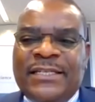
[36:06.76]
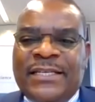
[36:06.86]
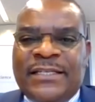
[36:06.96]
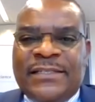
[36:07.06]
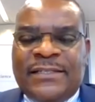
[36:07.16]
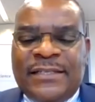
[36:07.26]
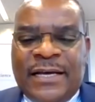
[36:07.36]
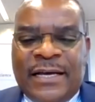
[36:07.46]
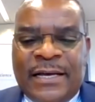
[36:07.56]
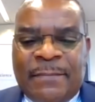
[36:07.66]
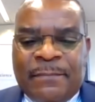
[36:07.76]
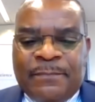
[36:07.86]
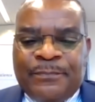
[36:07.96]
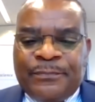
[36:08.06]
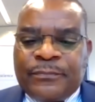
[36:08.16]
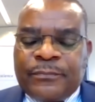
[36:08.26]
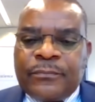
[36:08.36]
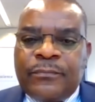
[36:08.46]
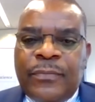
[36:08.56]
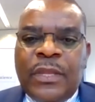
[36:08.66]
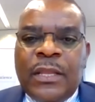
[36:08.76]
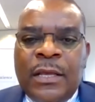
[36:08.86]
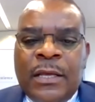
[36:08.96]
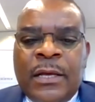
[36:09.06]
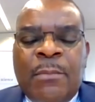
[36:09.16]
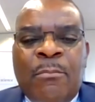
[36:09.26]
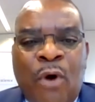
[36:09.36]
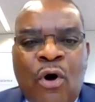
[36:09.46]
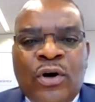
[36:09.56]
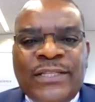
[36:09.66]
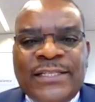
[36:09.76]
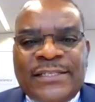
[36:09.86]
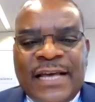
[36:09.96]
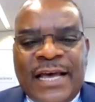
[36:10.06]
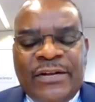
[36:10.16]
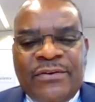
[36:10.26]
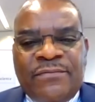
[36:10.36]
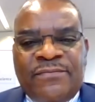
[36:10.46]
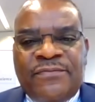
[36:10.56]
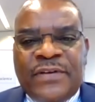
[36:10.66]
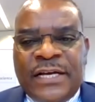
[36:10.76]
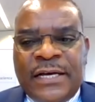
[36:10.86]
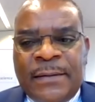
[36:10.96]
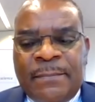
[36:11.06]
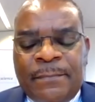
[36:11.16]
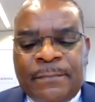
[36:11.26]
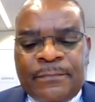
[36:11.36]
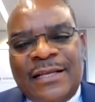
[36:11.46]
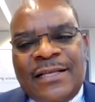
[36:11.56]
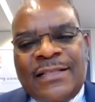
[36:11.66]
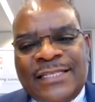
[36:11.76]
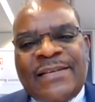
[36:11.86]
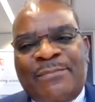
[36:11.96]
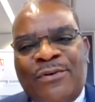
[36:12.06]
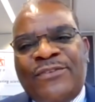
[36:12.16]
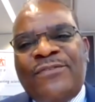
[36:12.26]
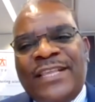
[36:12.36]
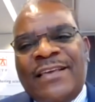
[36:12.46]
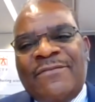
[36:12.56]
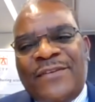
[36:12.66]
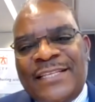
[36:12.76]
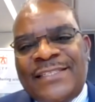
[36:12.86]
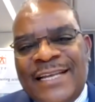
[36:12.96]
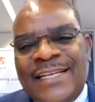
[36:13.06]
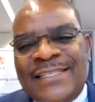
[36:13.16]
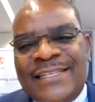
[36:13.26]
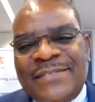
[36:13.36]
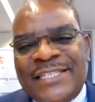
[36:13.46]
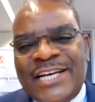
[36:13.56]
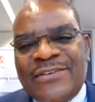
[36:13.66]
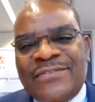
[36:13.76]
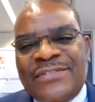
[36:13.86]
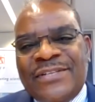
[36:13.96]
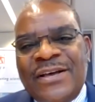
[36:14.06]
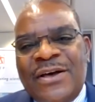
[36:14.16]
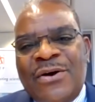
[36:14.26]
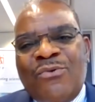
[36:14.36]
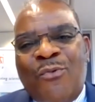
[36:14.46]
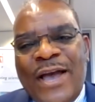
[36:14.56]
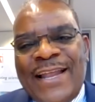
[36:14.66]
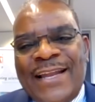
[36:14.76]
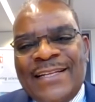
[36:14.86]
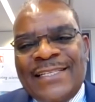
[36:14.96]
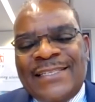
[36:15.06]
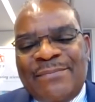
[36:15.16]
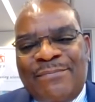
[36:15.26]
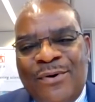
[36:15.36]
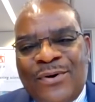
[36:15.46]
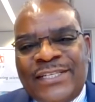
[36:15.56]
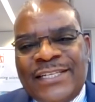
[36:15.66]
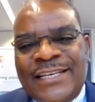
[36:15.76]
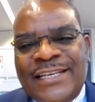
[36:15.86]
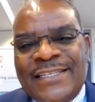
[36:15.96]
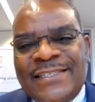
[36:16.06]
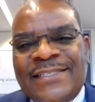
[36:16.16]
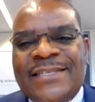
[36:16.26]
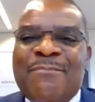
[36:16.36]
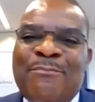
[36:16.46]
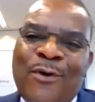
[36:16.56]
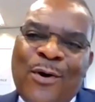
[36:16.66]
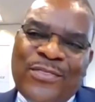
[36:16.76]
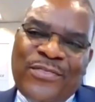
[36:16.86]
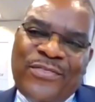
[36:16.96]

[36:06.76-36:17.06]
is more on the side of the support for the studies themselves. When the support is both